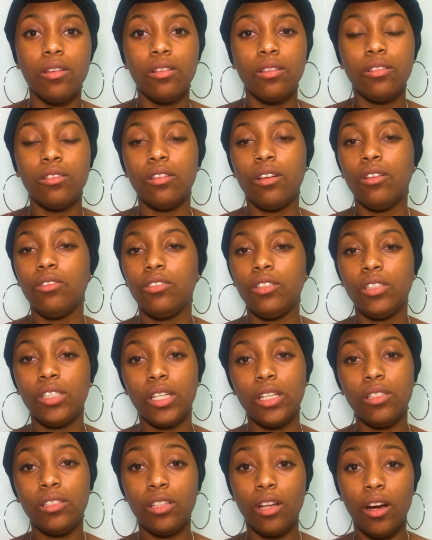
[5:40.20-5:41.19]
So just
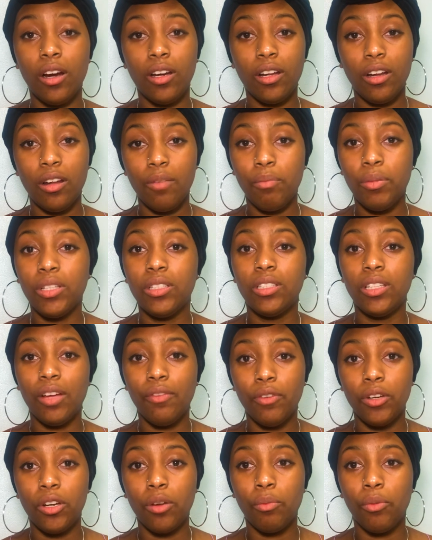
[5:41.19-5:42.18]
get started and put
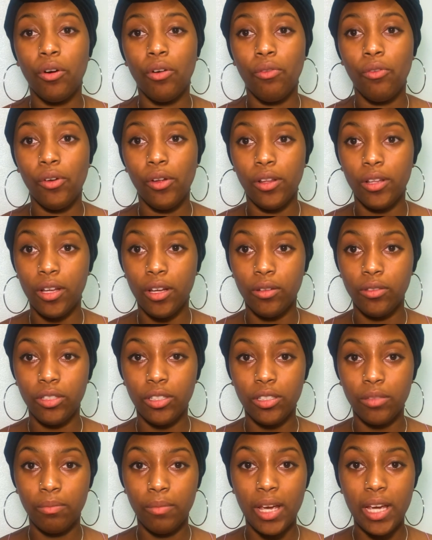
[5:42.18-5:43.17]
stuff in your portfolio.
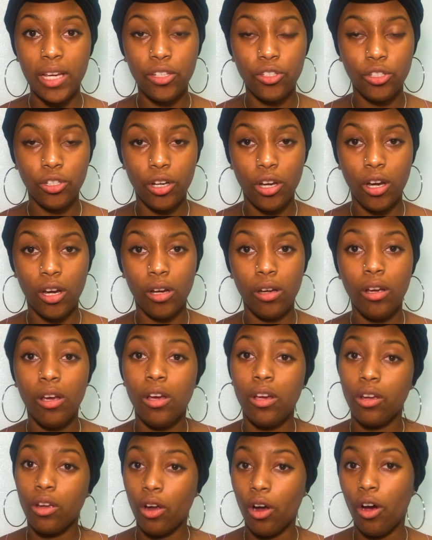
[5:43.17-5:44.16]
Just make sure
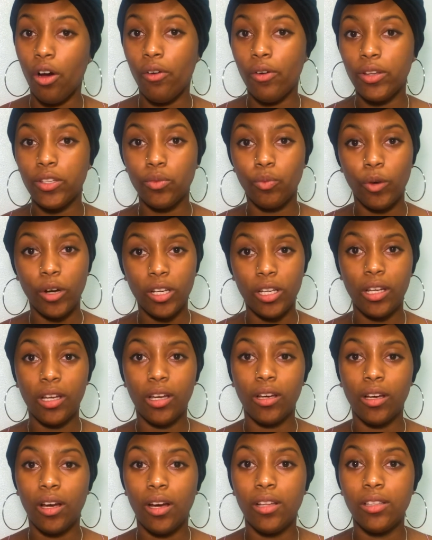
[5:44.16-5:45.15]
you're always working
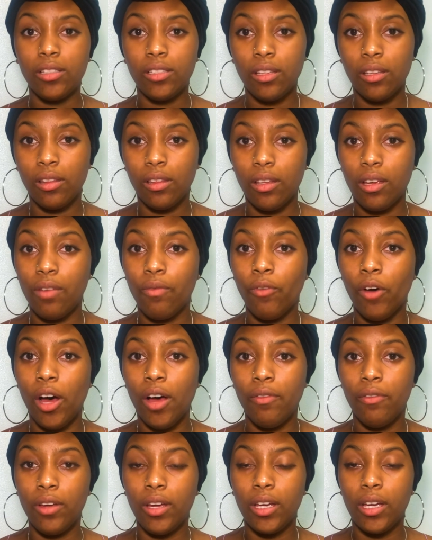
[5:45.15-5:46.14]
and constantly
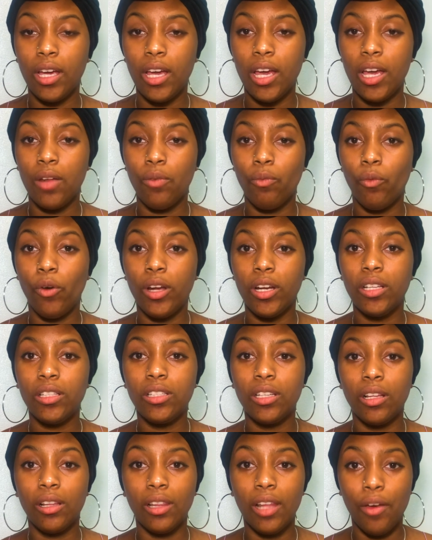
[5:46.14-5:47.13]
evolving and wanting
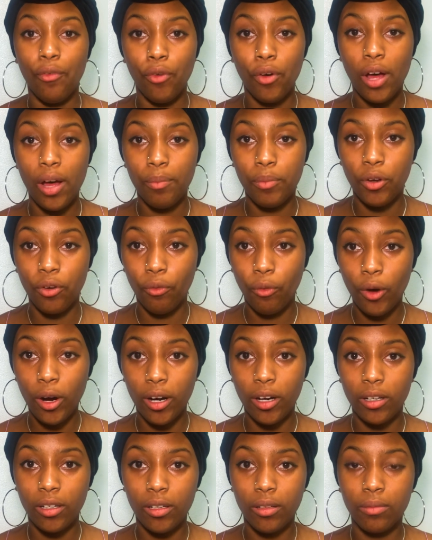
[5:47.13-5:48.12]
to level up your
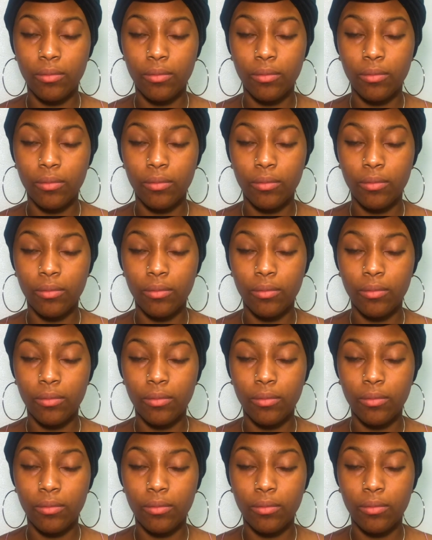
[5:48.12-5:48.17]
work.